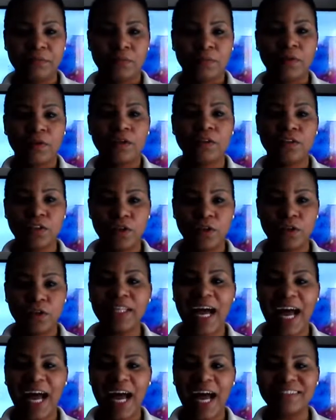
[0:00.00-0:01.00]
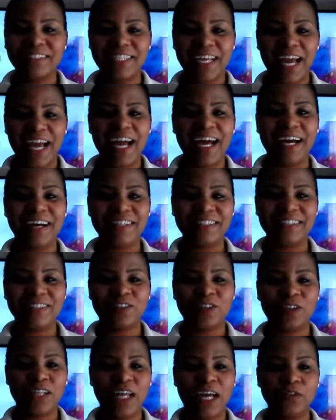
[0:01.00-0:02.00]
so that, yeah, so
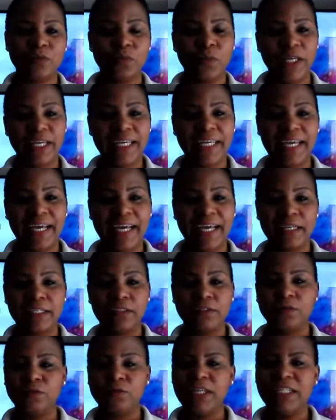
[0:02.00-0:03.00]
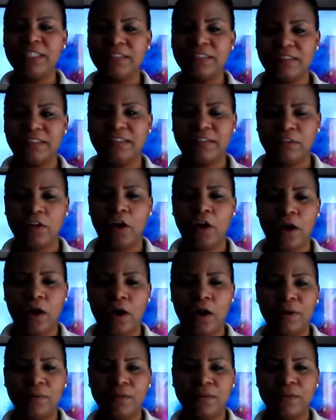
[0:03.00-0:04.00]
that we can really talk
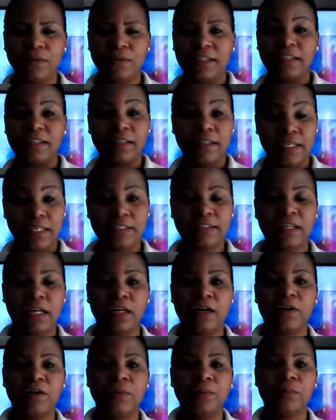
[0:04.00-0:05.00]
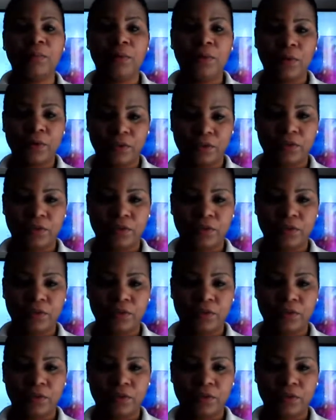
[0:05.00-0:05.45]
about the things that are important